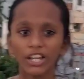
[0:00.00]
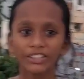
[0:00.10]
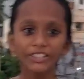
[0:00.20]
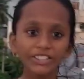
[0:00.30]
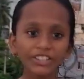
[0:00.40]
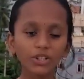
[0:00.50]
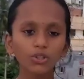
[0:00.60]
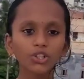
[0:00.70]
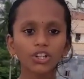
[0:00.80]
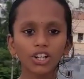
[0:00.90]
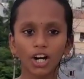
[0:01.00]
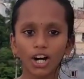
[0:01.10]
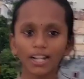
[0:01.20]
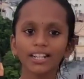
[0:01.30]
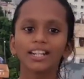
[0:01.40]
This
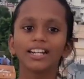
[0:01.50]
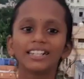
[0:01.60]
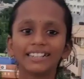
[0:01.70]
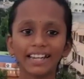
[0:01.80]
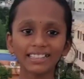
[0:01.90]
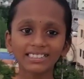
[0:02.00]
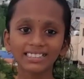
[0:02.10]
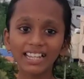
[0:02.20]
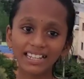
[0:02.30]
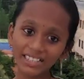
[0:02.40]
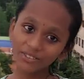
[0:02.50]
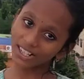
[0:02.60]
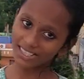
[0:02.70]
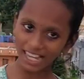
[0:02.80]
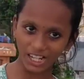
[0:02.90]
glucagon does the
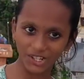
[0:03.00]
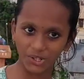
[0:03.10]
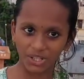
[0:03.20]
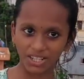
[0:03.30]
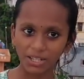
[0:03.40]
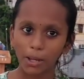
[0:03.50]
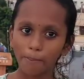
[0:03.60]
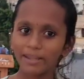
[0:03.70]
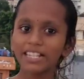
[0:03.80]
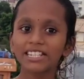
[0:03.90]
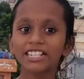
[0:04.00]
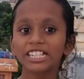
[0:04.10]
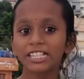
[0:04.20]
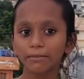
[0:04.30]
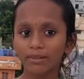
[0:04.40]
reverse action, means it
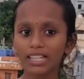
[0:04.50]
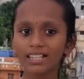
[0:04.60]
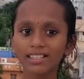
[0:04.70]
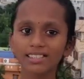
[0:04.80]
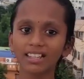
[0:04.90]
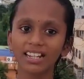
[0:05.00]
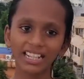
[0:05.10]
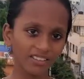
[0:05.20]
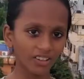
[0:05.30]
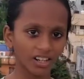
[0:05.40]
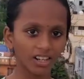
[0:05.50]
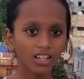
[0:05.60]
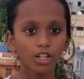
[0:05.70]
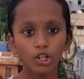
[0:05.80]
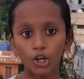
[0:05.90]
simulates the liver
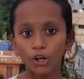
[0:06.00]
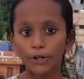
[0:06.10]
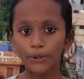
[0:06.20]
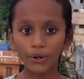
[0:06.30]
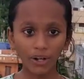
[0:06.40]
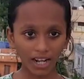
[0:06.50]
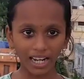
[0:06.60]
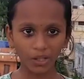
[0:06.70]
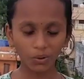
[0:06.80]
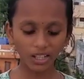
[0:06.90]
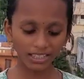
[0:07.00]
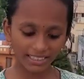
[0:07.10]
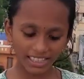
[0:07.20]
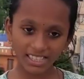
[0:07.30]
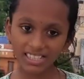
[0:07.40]
to convert
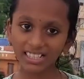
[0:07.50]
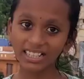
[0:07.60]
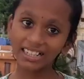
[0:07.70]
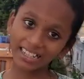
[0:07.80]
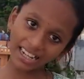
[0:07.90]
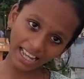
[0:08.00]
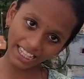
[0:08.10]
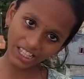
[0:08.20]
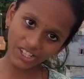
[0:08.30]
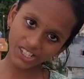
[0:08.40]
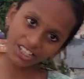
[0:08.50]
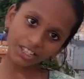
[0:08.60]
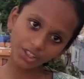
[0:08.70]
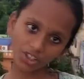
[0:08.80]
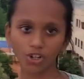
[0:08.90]
this glycogen
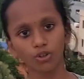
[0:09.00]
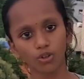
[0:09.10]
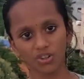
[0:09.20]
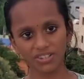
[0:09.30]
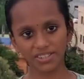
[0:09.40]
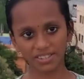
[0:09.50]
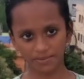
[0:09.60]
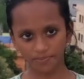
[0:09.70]
into glucose.